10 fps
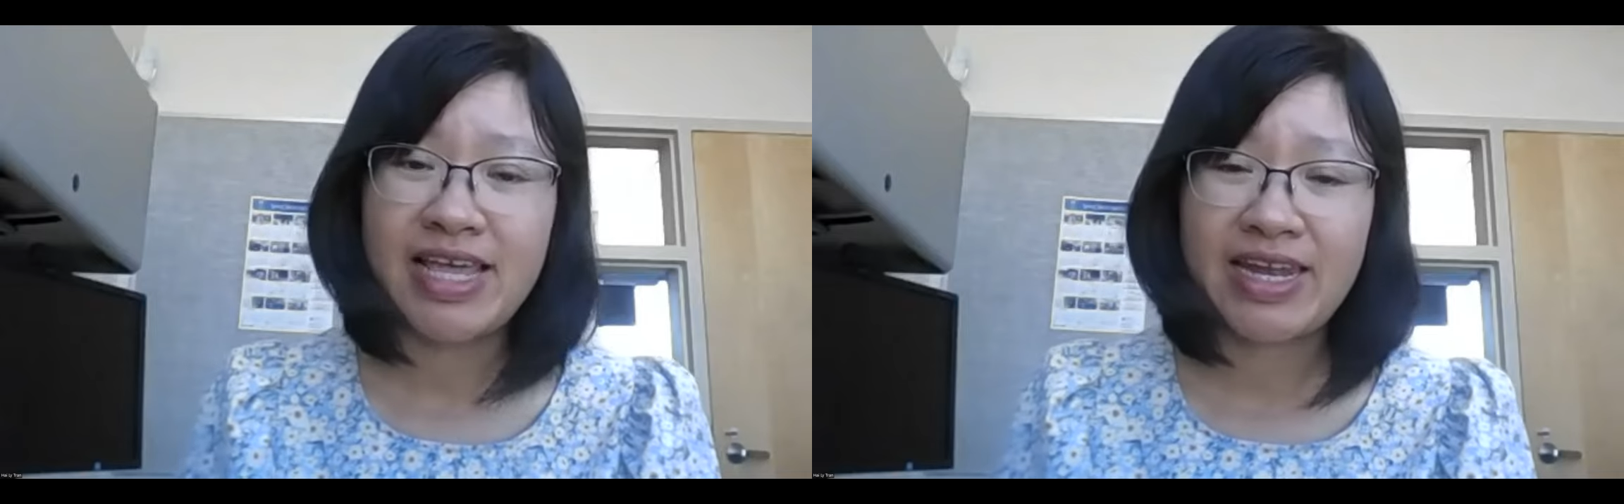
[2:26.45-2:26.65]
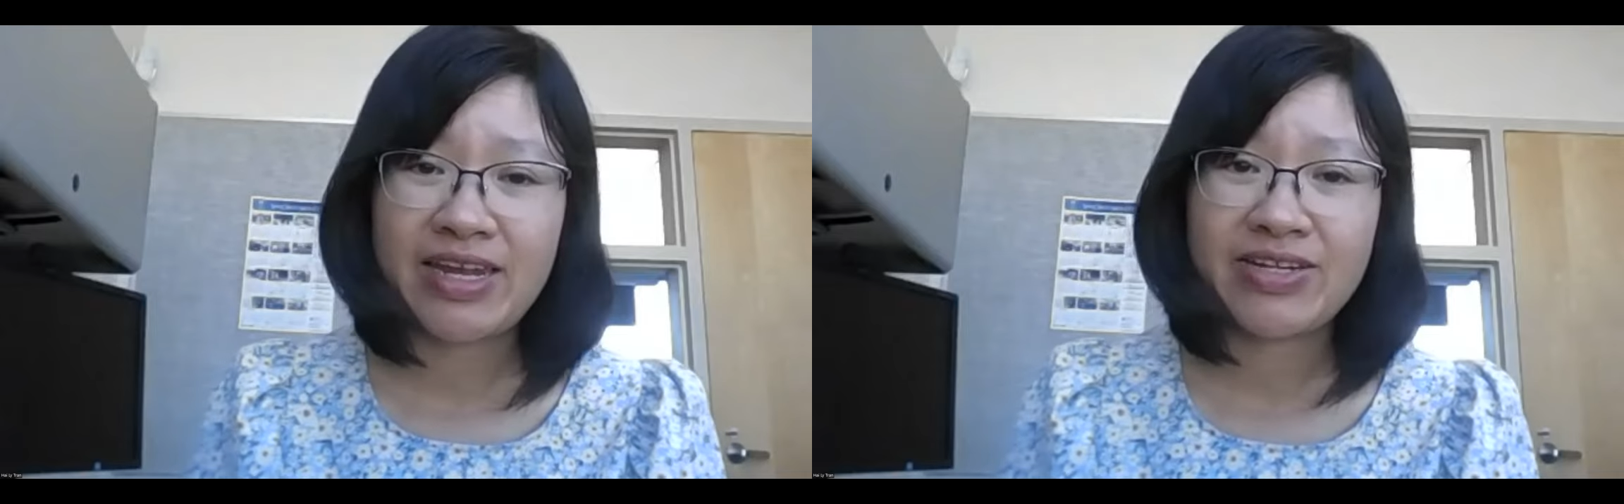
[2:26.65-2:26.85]

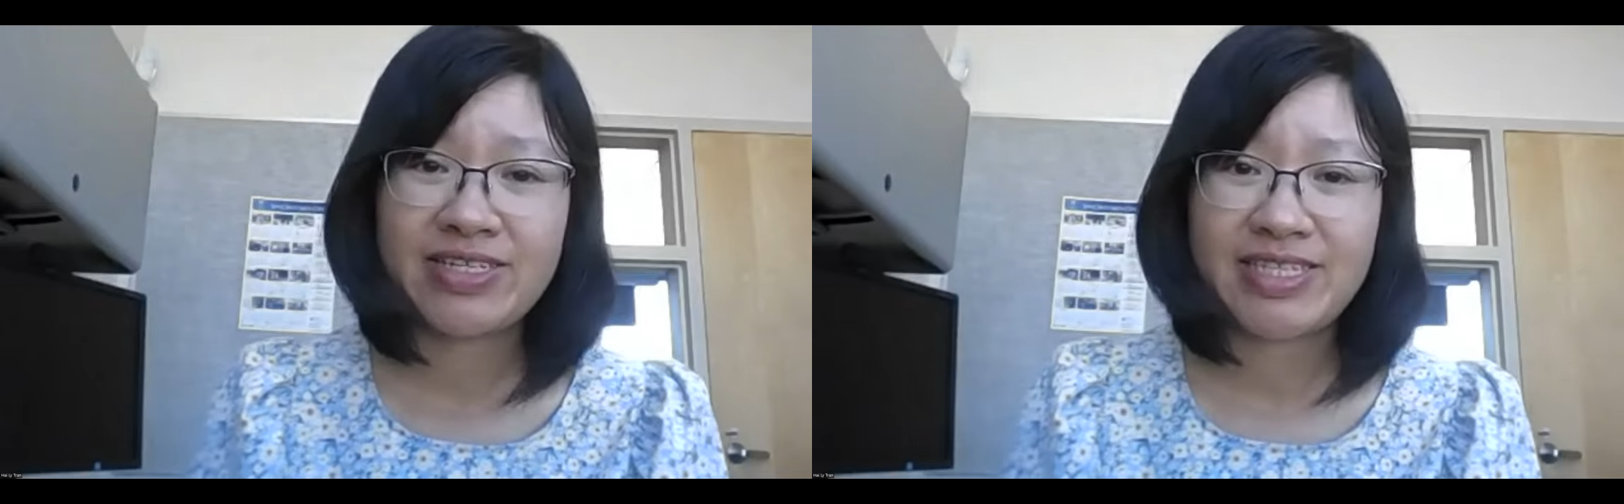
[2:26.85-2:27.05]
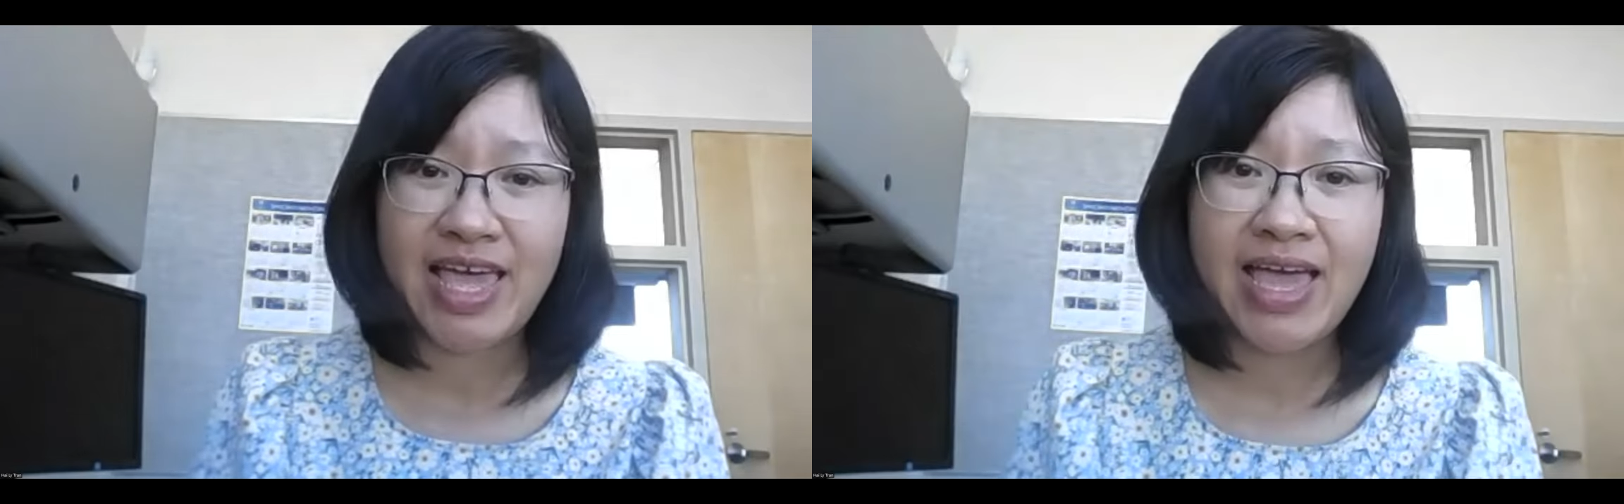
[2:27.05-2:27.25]
and
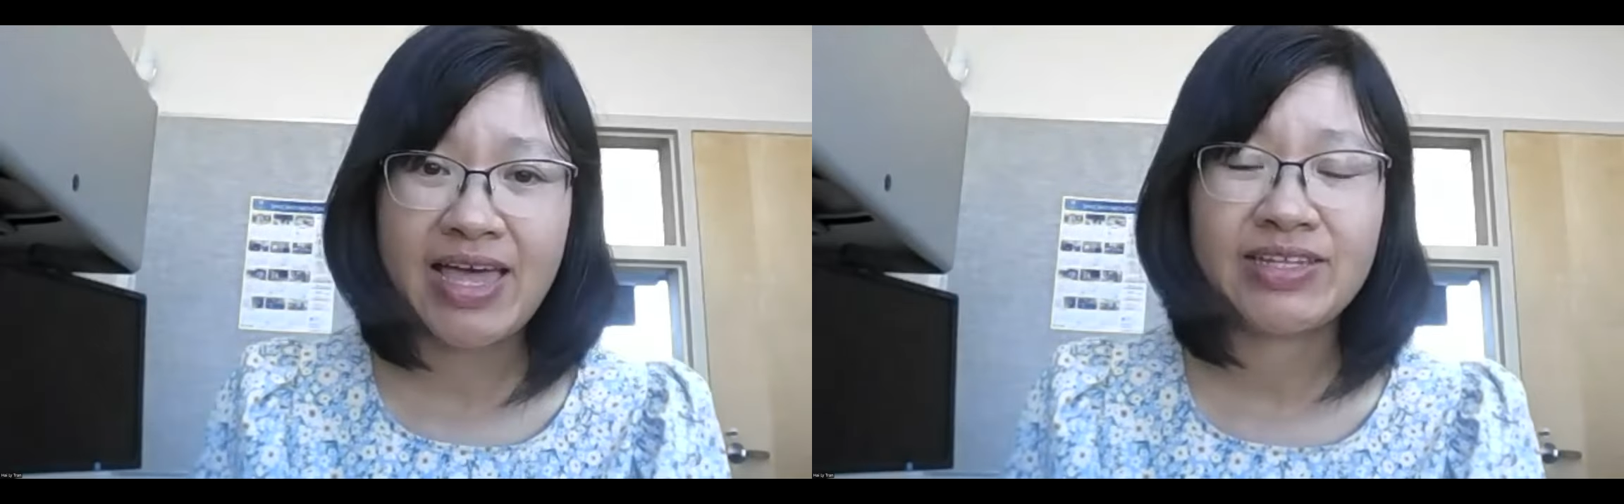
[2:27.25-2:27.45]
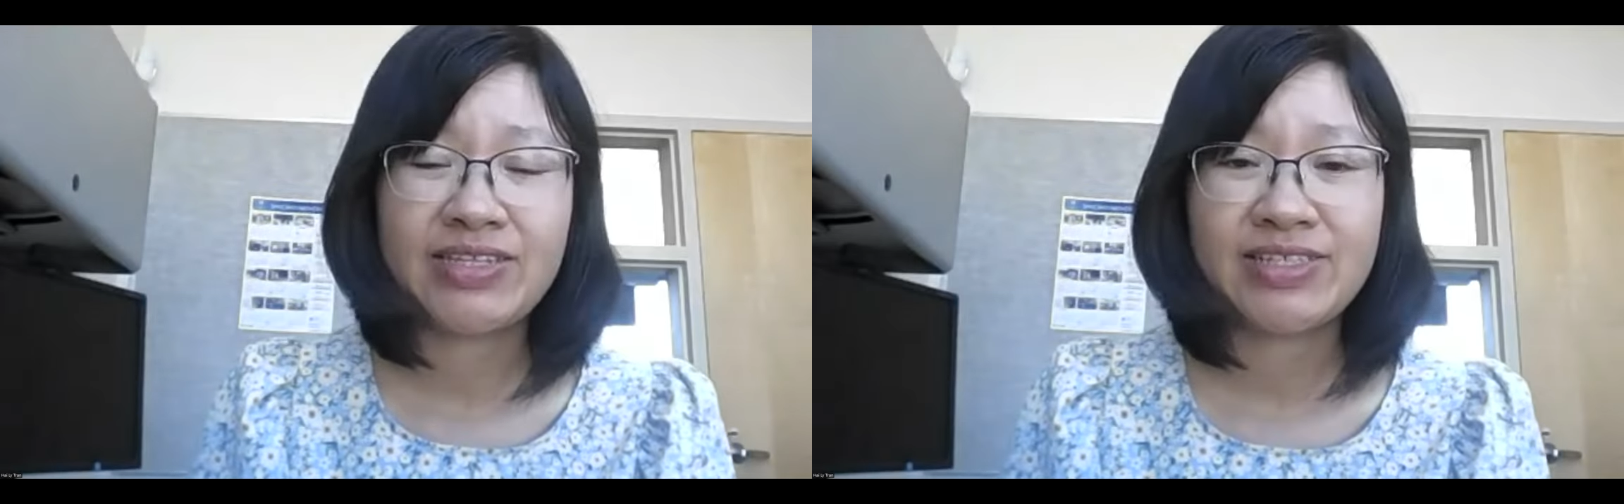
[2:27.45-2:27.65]

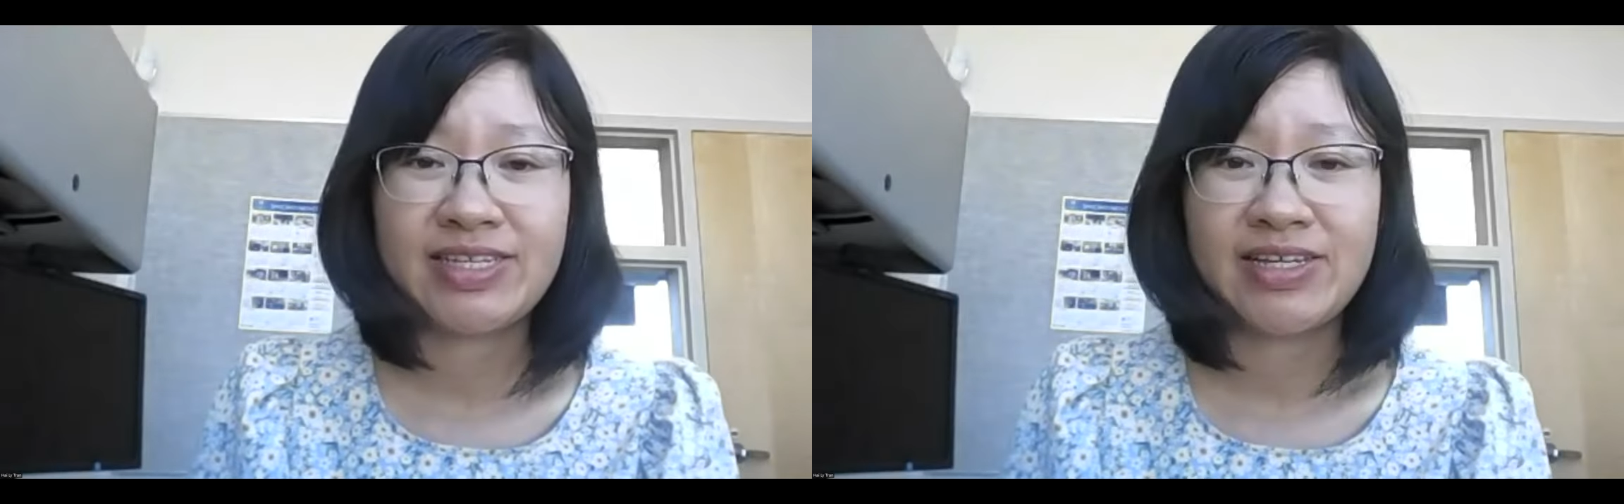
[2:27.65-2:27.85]
understand the